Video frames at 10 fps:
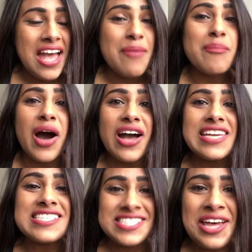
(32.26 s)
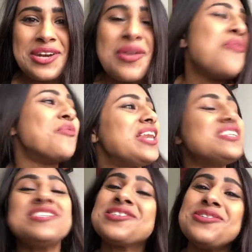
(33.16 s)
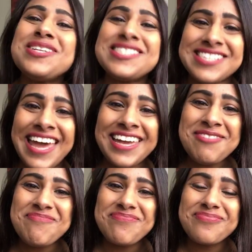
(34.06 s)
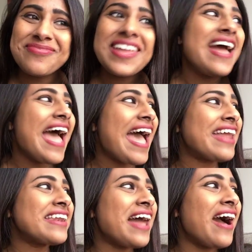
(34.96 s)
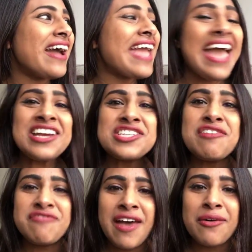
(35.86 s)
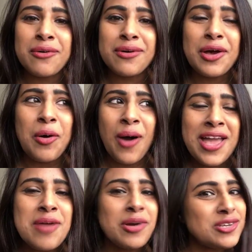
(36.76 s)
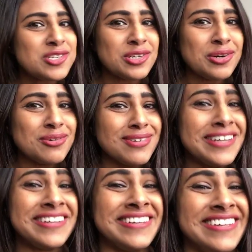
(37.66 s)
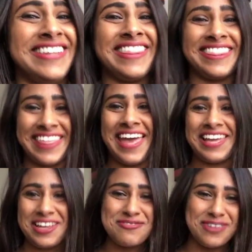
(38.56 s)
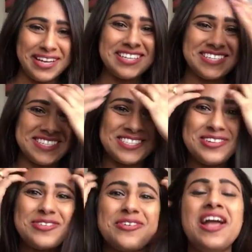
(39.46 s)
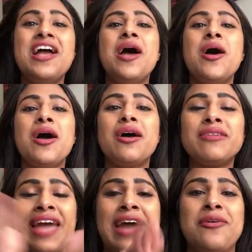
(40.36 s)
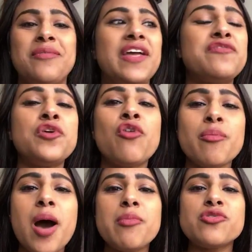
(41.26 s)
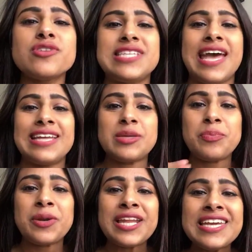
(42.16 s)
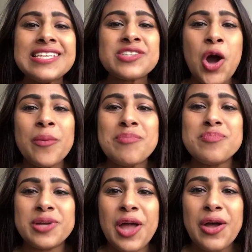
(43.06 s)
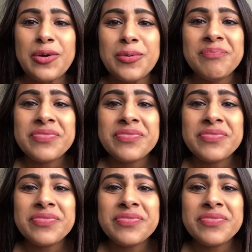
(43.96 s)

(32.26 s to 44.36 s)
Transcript: My son went to school today, and I actually felt quite emotional that he went to school. Now, if you're a mum or a dad, please comment below.